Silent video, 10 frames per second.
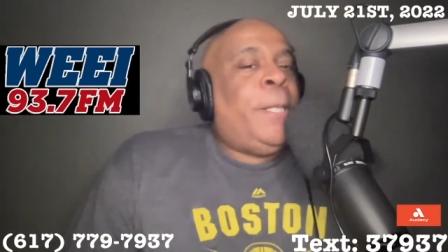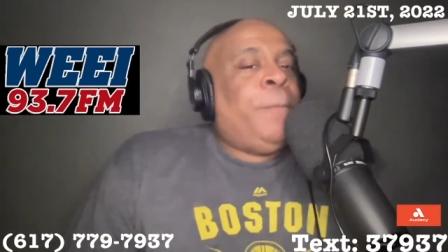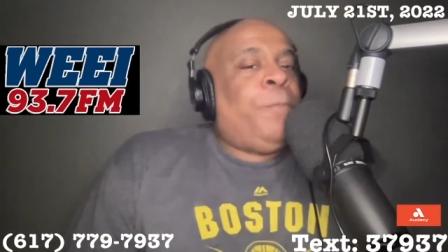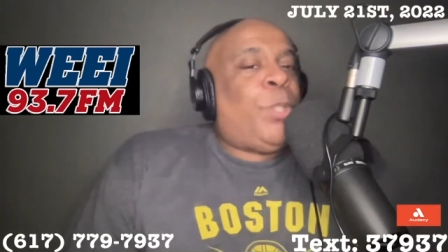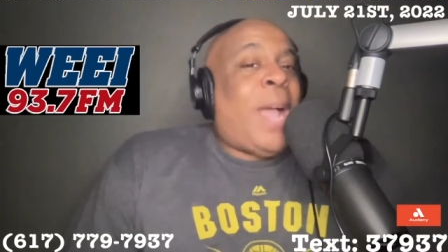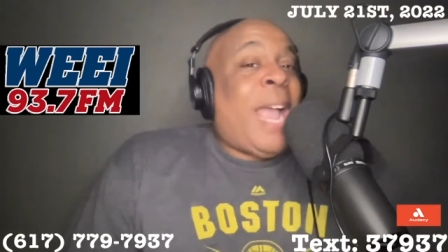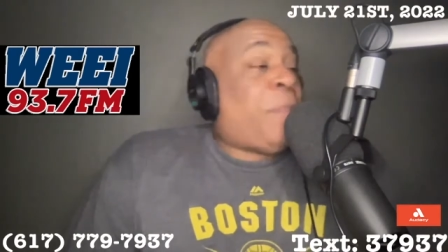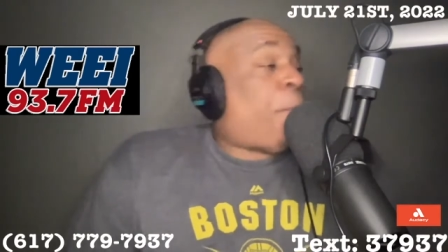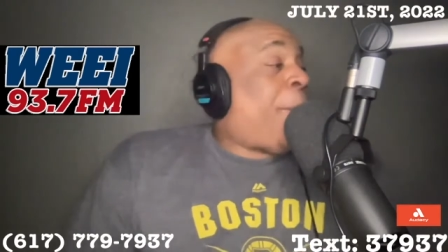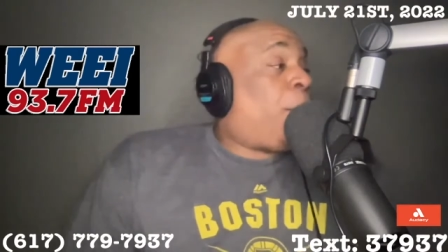So I
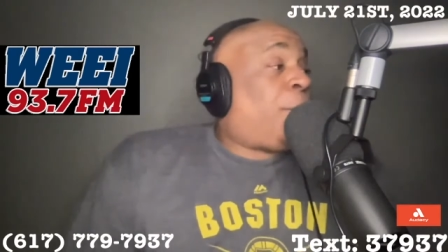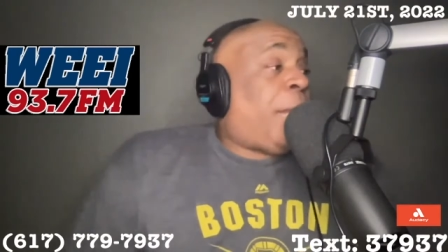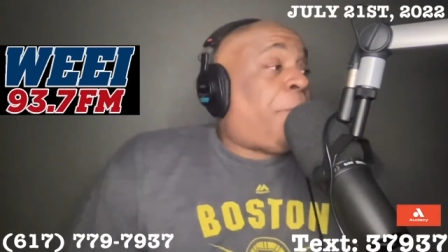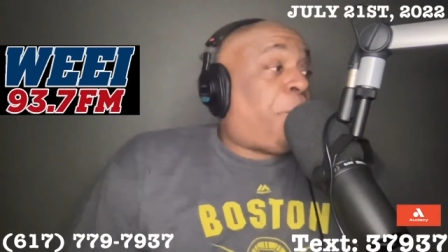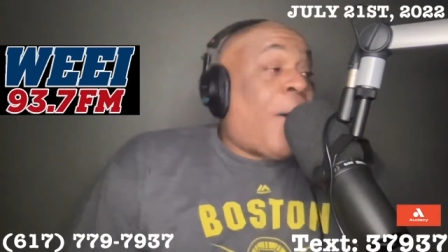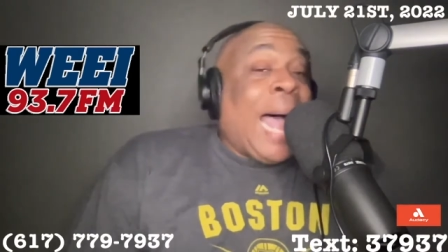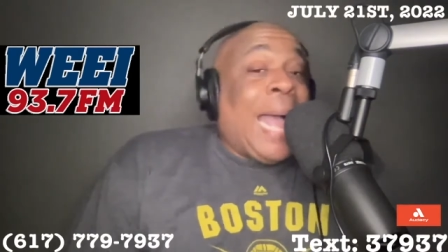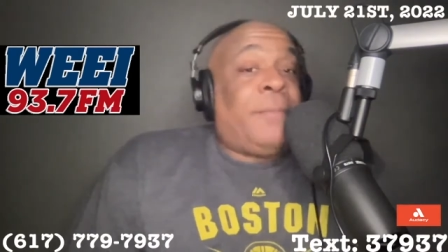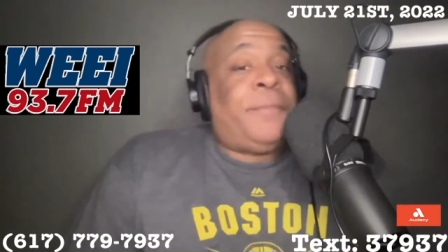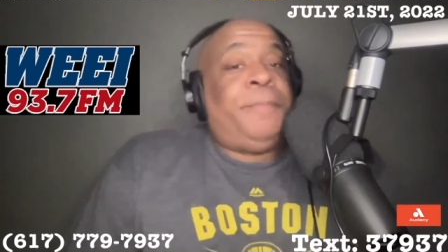have the Bengals at
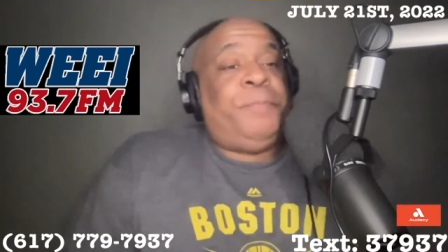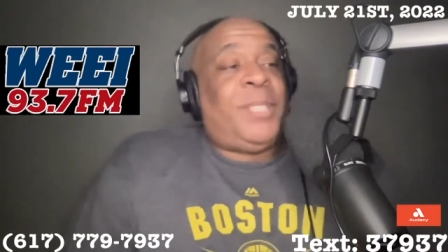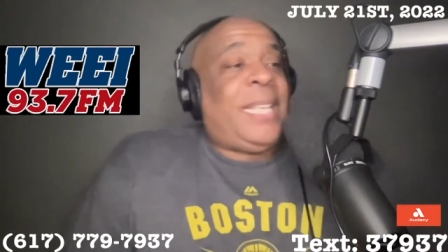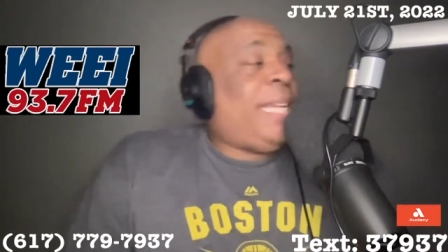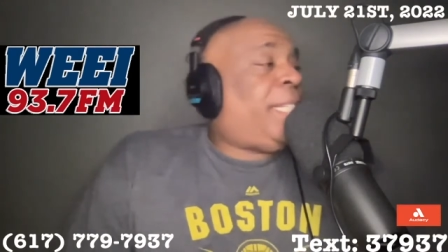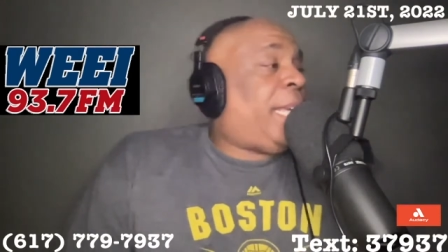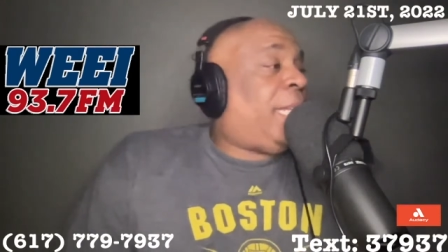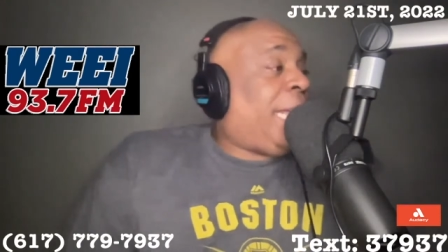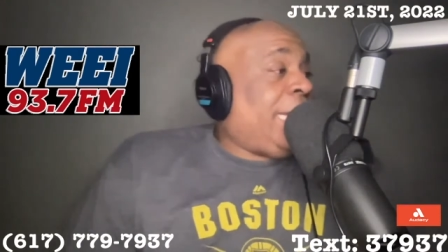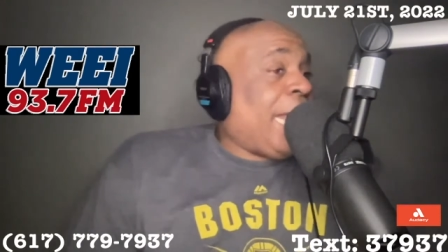5. It's
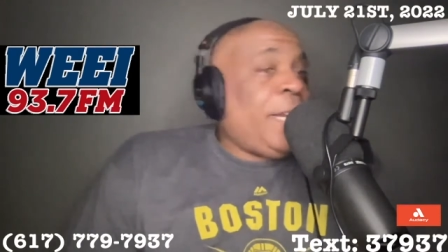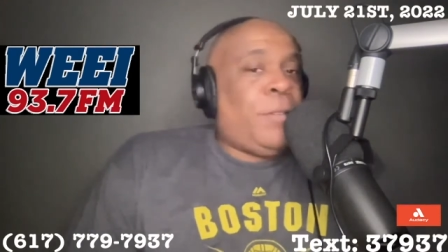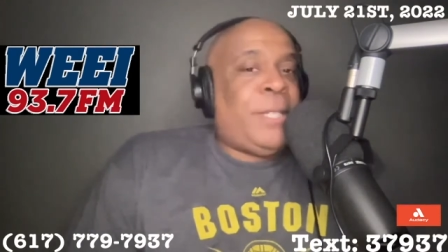KJ Late Night here on